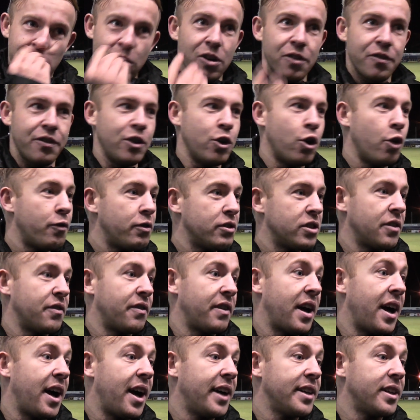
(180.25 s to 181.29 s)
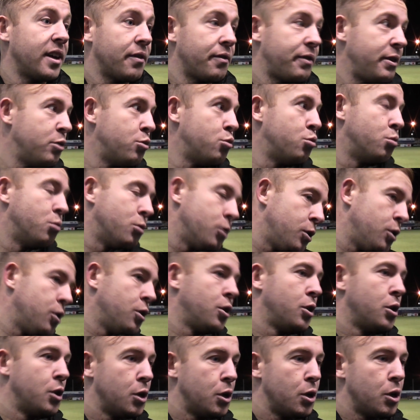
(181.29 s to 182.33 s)
know what, the offers I've had, I feel
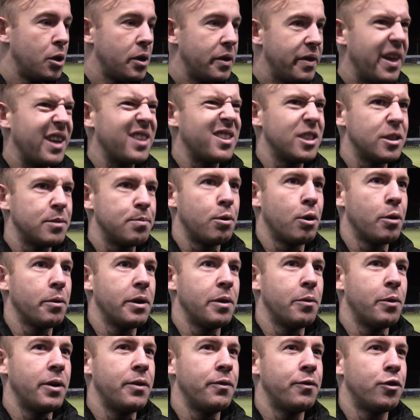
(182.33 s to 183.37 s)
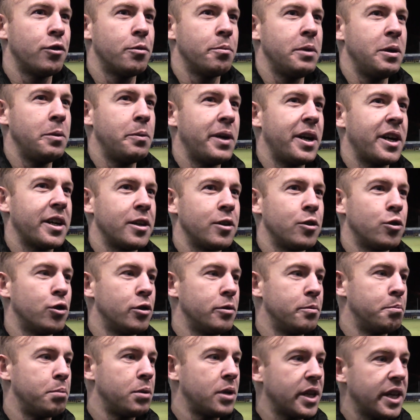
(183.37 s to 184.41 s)
this is probably one for me where I can go
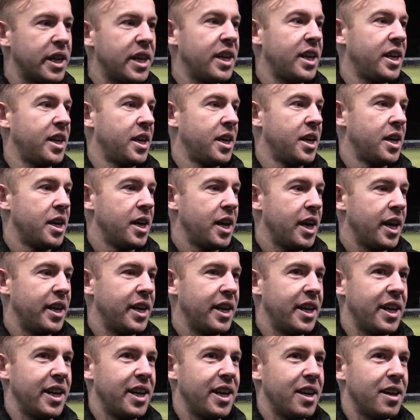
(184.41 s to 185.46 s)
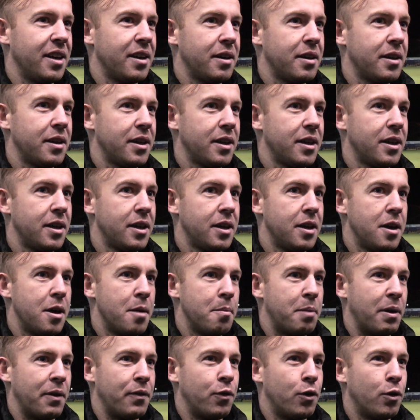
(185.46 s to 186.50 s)
and play and
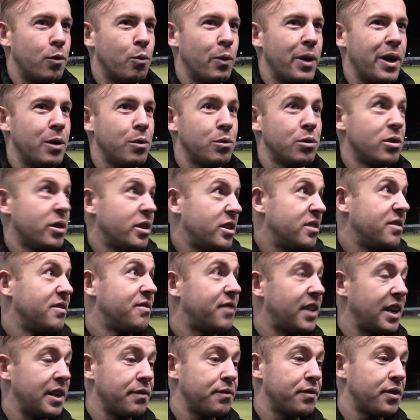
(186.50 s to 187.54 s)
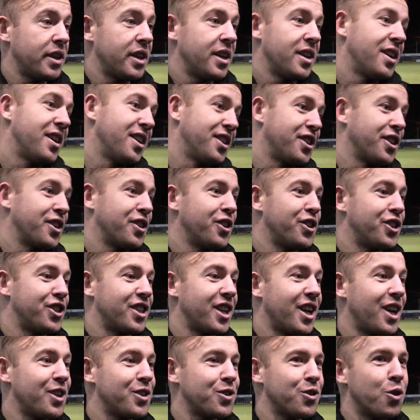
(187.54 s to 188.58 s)
perform well, and thankfully it's a good
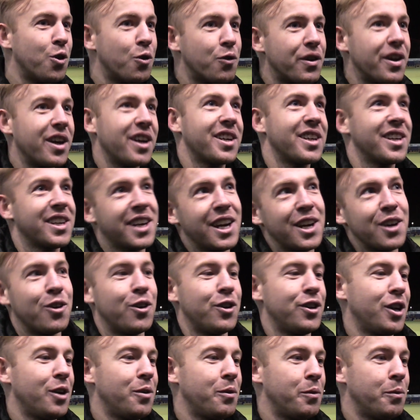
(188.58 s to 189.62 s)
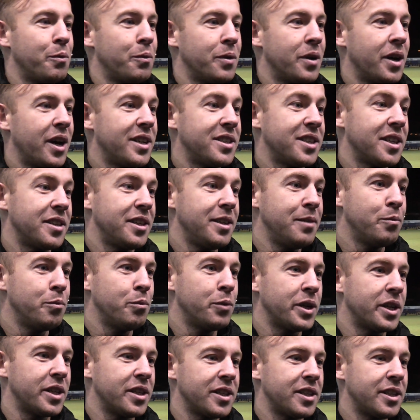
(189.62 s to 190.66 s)
start, so hopefully I can kick on now, and as a team
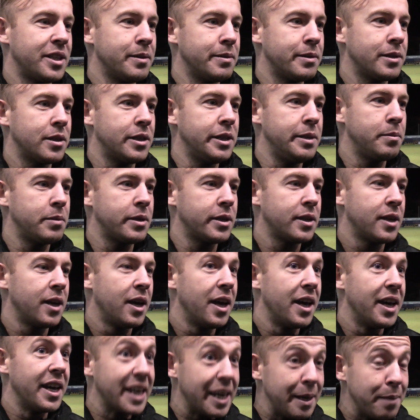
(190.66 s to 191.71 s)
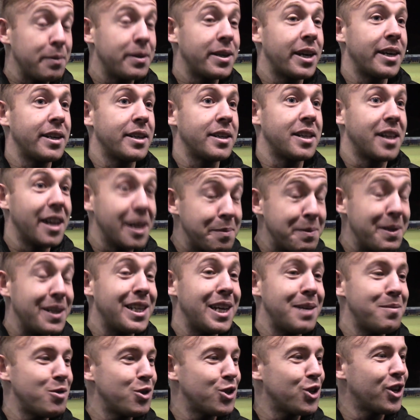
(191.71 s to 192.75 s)
we can keep climbing the
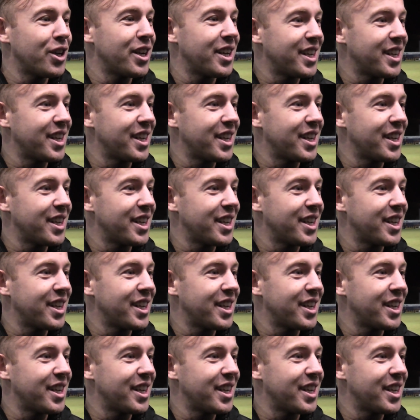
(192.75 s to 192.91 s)
table.